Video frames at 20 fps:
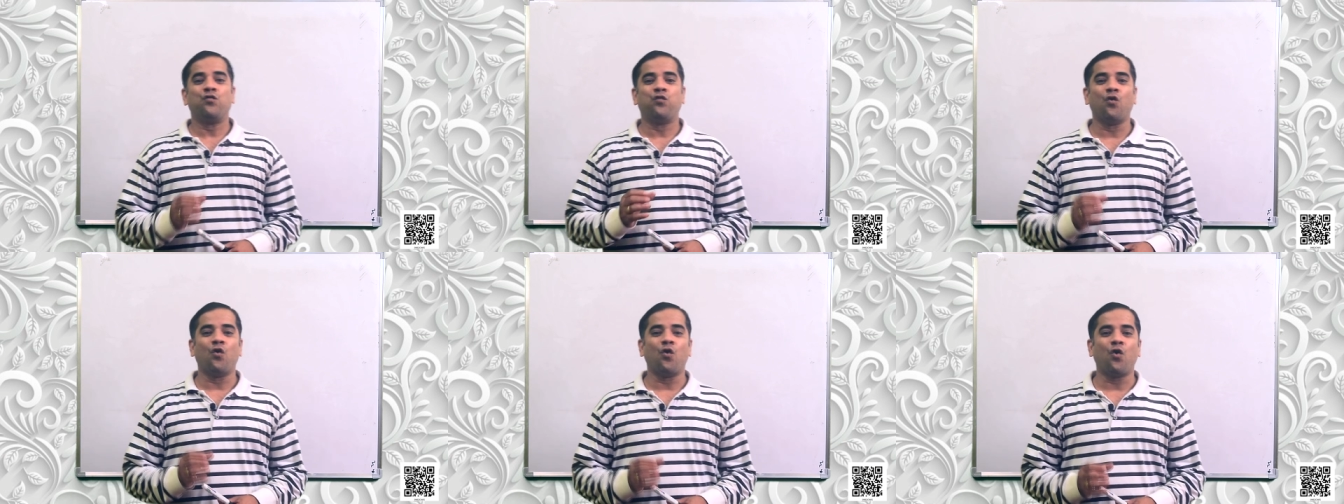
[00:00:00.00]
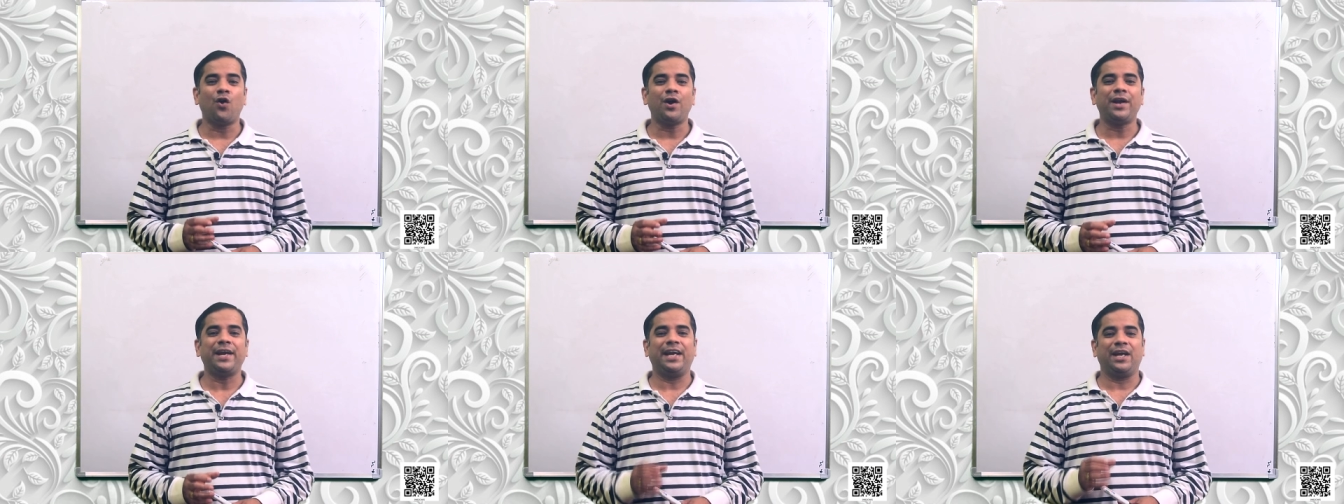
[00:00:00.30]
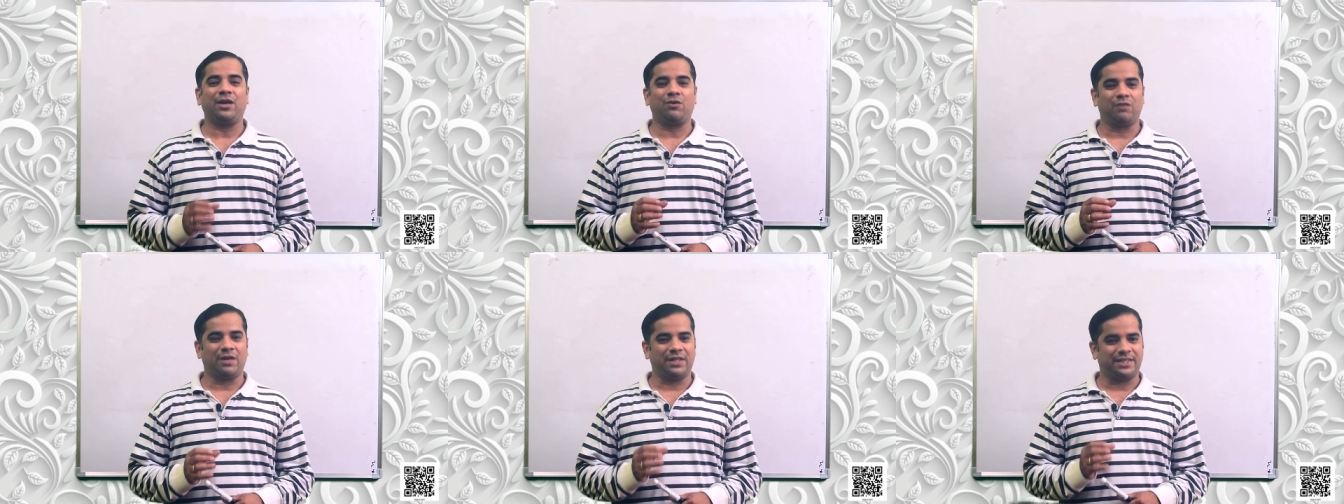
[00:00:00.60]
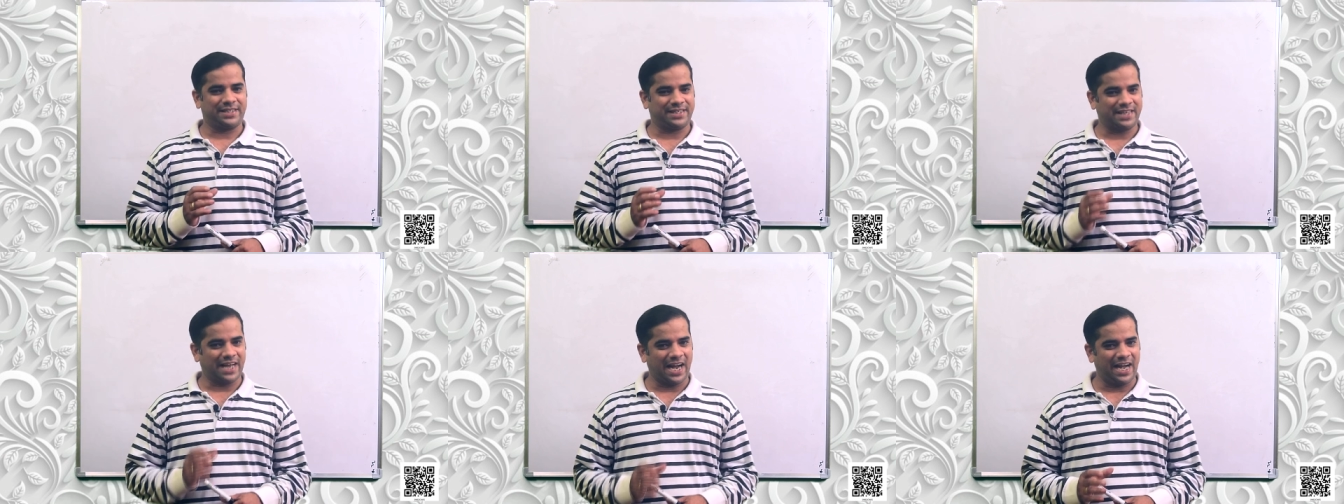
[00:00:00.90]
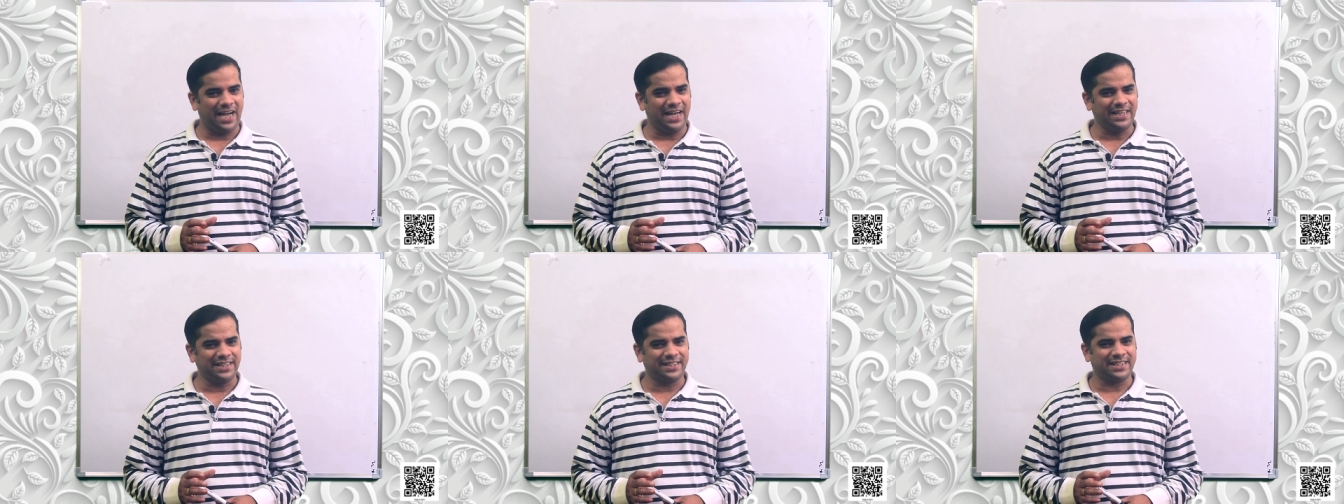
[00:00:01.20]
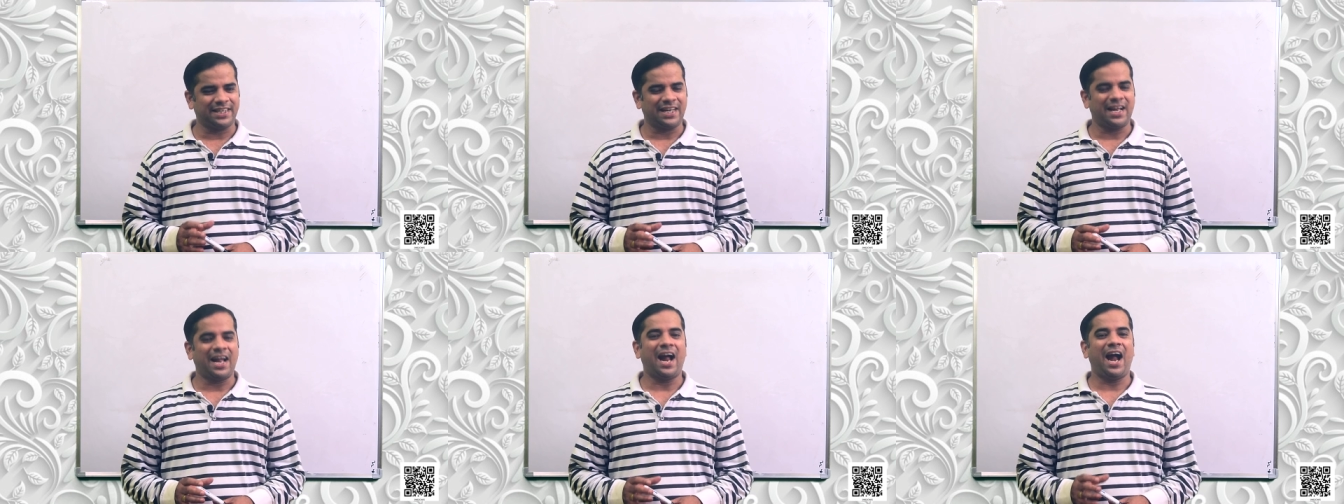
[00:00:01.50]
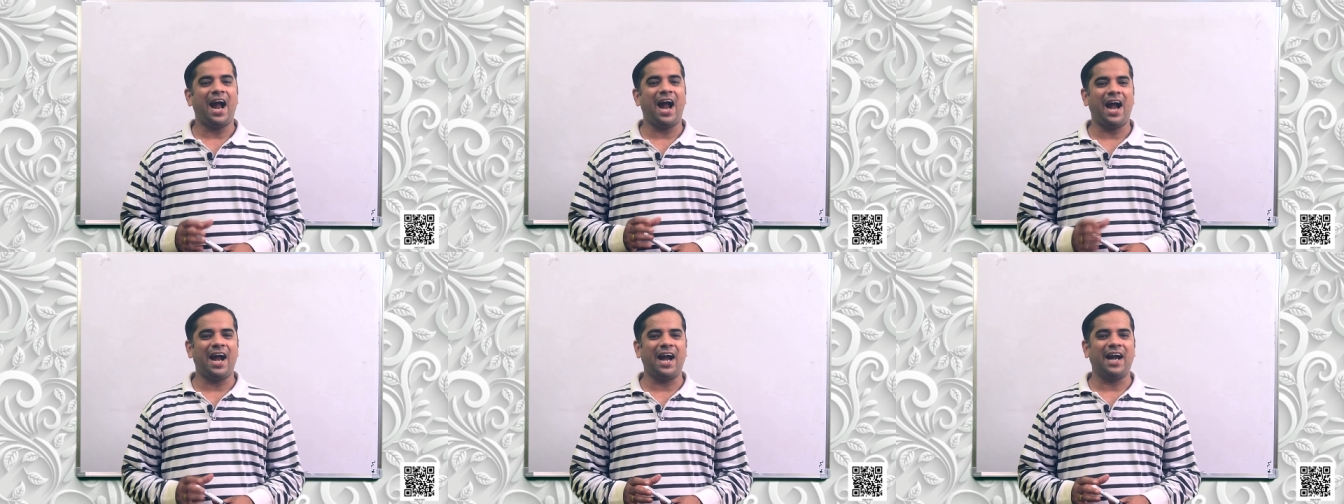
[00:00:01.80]
4 equal sides
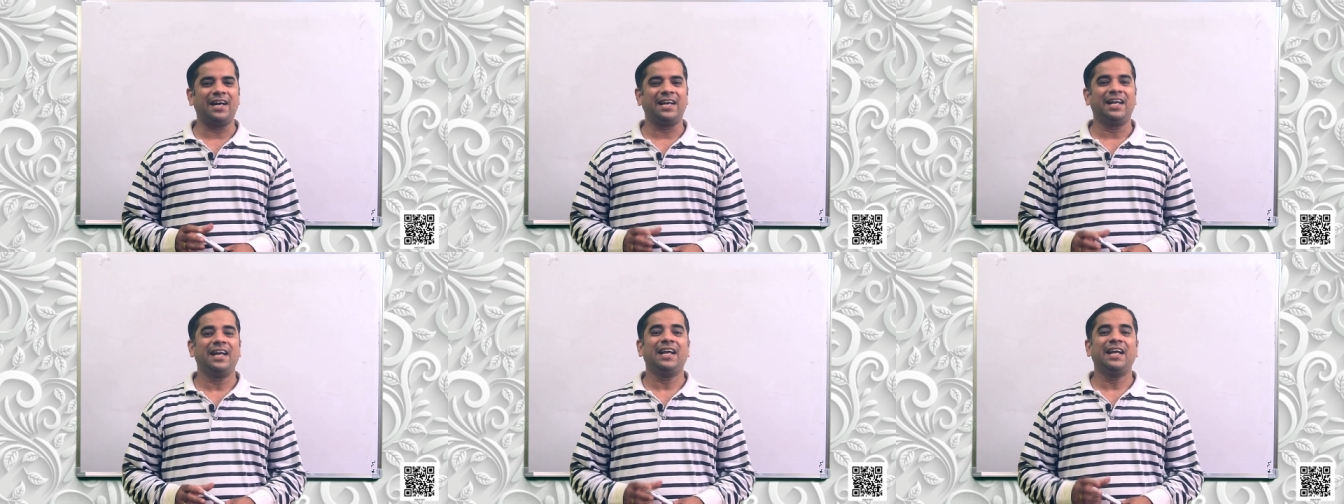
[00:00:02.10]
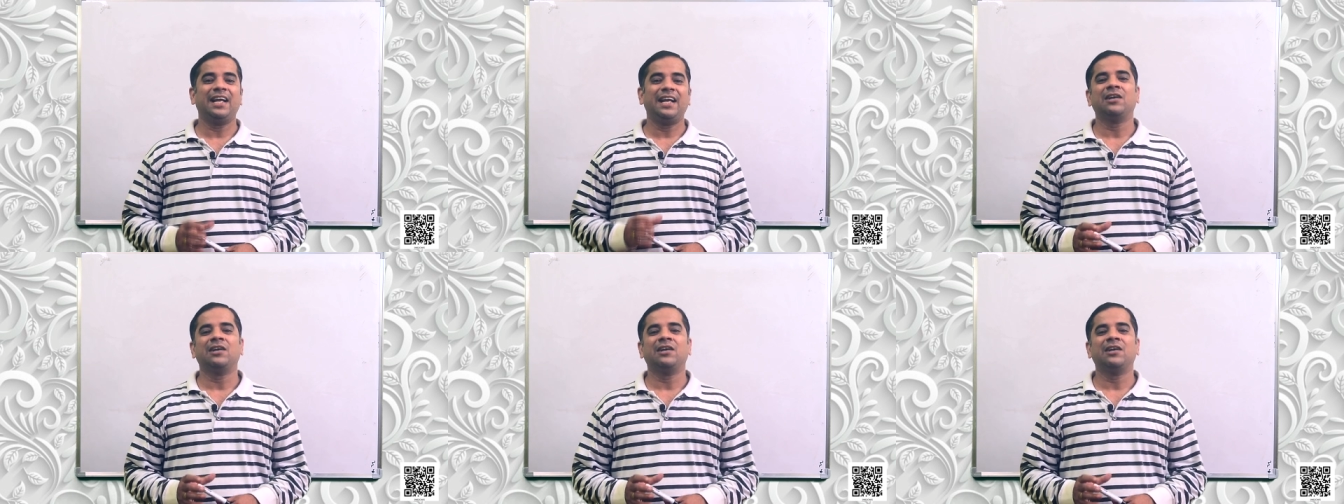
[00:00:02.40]
and